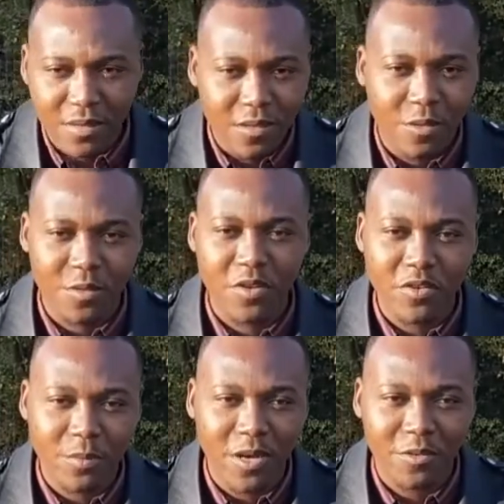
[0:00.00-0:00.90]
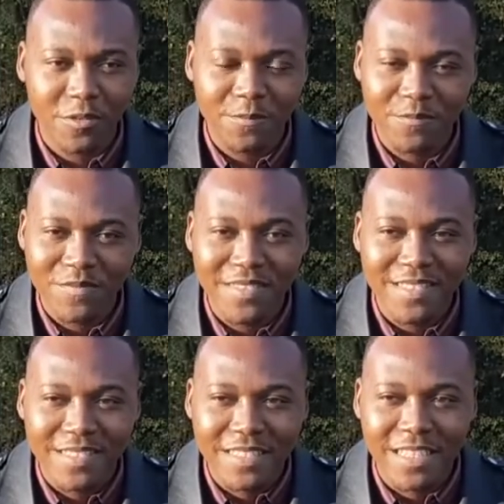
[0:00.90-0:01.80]
or thereabout,
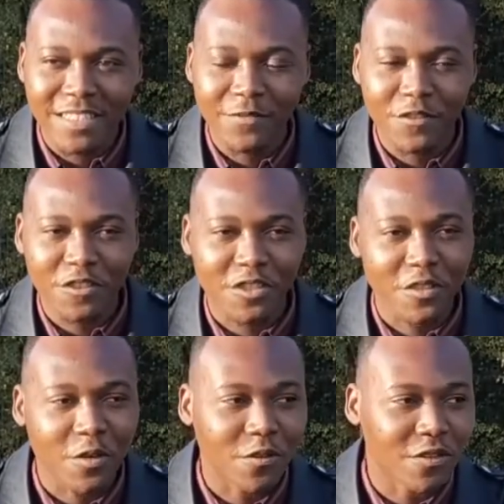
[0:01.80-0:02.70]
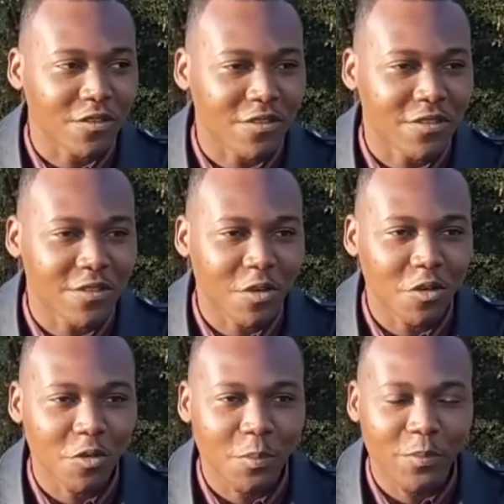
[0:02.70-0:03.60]
it's as if you just got song
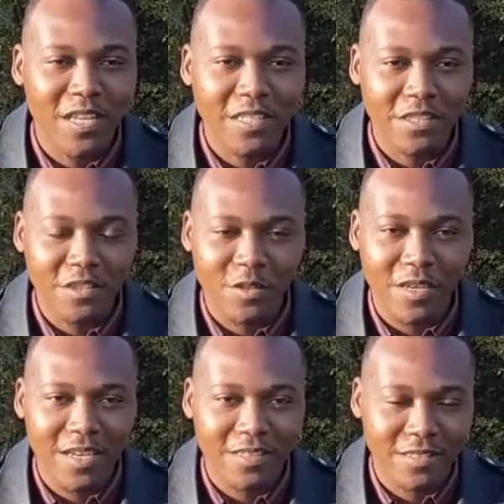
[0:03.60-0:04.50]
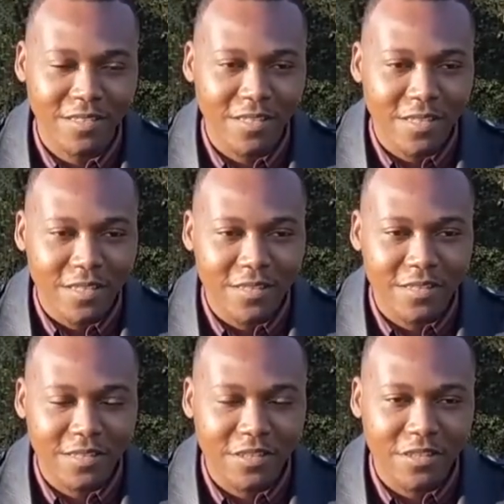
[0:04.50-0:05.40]
playing in your head.
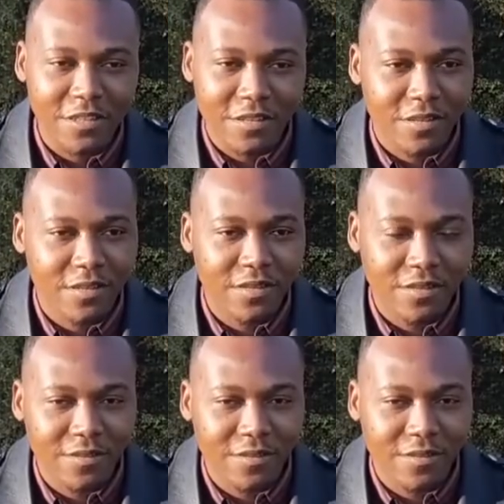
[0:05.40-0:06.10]
It's